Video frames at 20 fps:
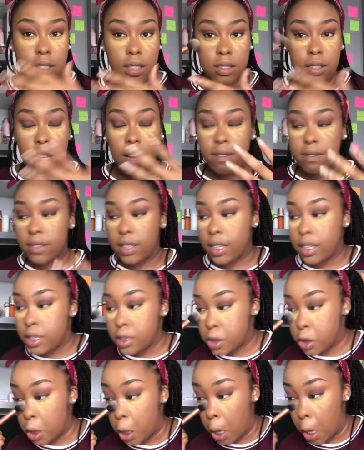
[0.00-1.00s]
dust off
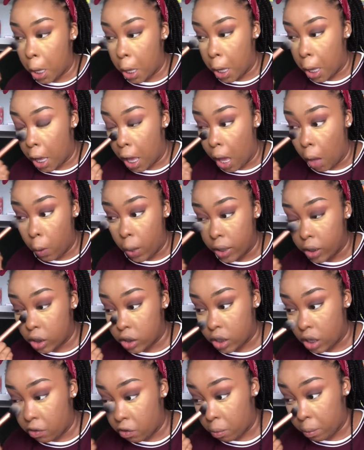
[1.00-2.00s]
this, and wipe
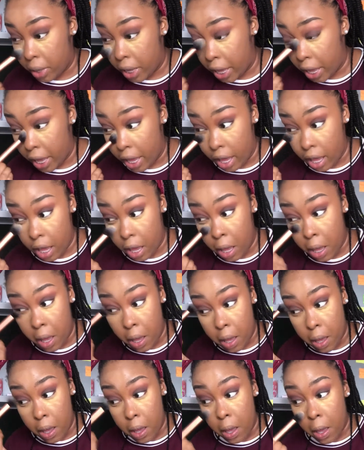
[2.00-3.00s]
this off from here.
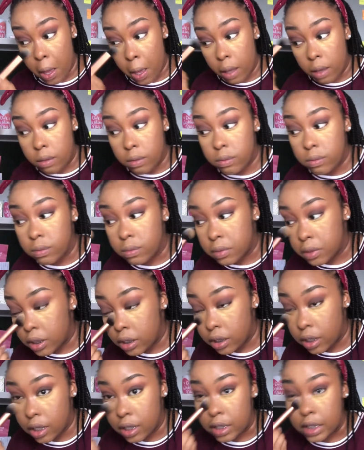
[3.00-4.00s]

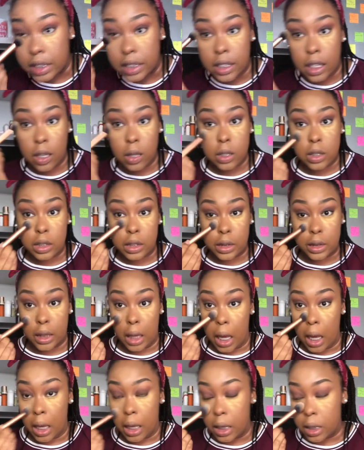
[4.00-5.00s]
This concealer looks
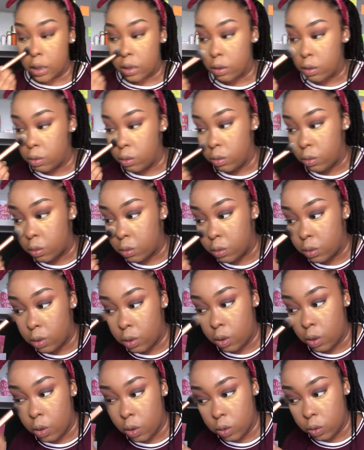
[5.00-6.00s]
nice.
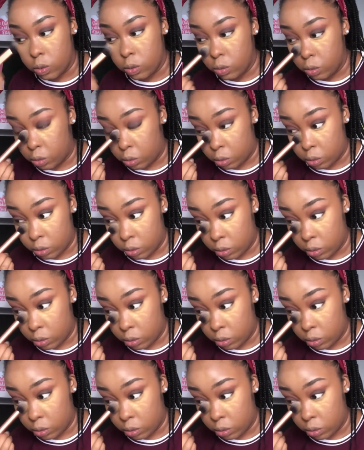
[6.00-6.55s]
Oh,